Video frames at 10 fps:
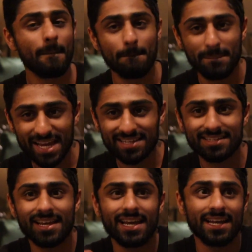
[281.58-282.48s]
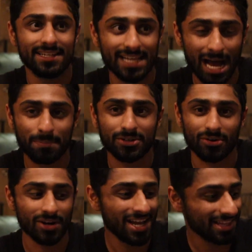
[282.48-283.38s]
makes an
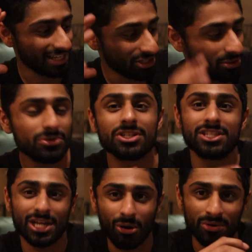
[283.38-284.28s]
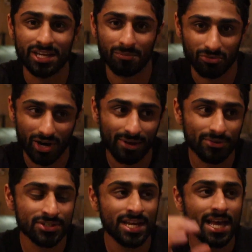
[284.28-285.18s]
adapter that uses the OEM
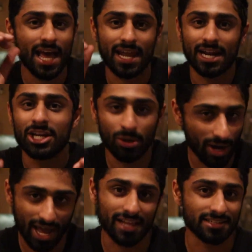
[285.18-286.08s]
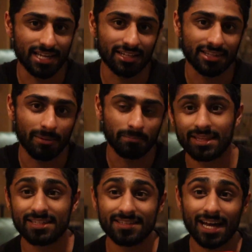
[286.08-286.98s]
rails, and I knew I had to get them.
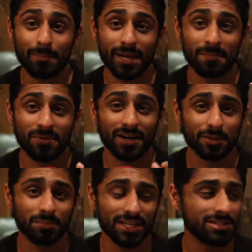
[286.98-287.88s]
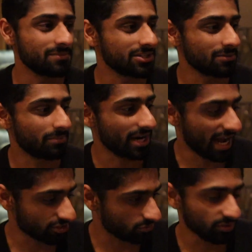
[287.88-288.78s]
This is not a paid product placement, but
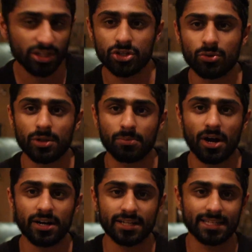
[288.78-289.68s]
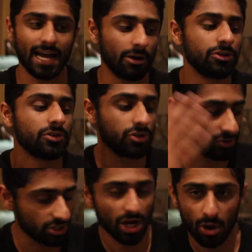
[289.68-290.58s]
I just really enjoy the product and how you can
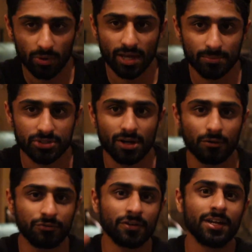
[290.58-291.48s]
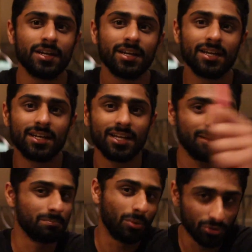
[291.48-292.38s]
use the OEM stuff
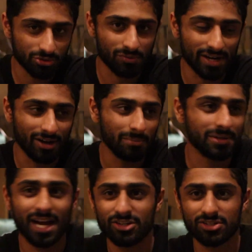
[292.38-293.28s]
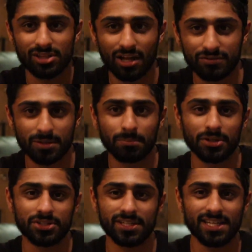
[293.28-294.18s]
and bolts right up. I just love
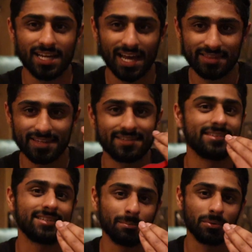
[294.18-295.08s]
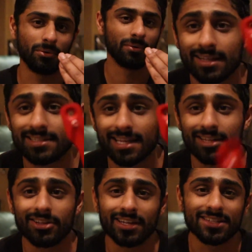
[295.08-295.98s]
simplicity, and this is simple. Let's
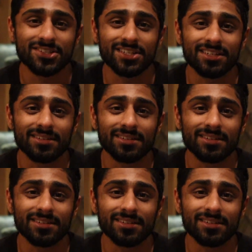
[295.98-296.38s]
take a look at the seat.